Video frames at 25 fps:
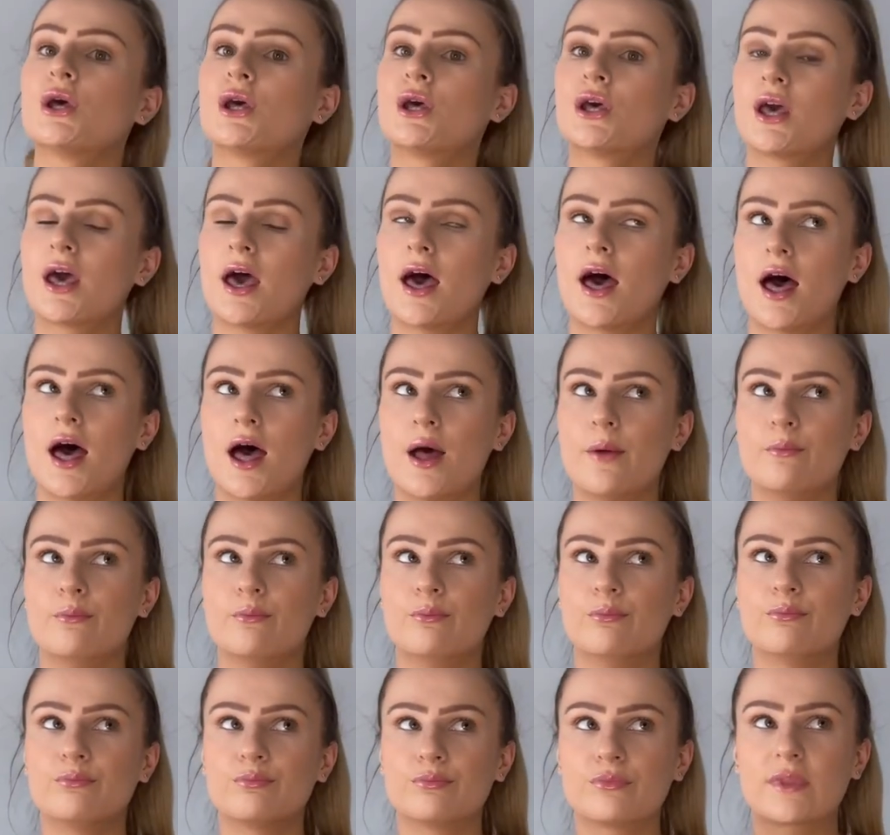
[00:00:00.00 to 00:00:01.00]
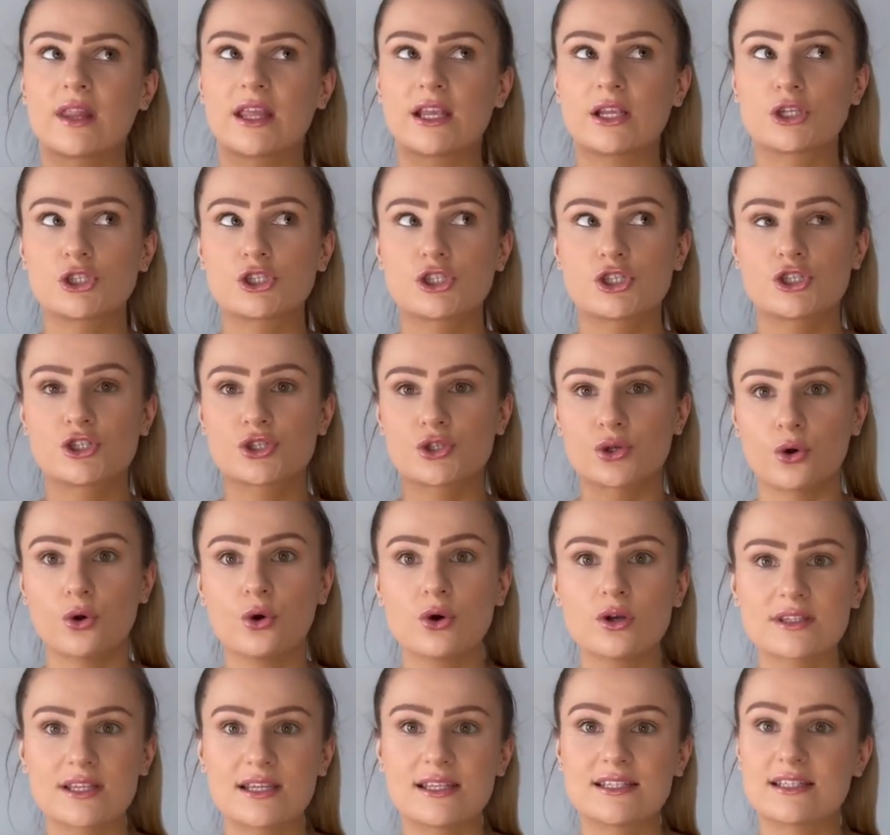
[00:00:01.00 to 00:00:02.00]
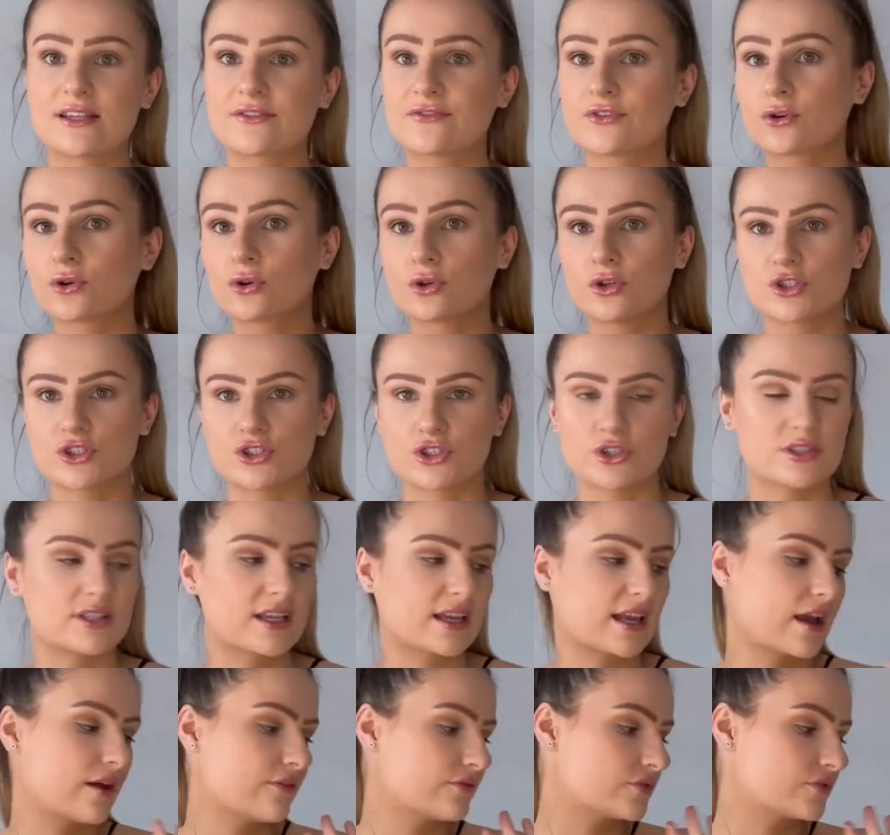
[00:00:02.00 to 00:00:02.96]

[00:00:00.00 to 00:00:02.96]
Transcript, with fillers: um like shorts like different colored shorts like I have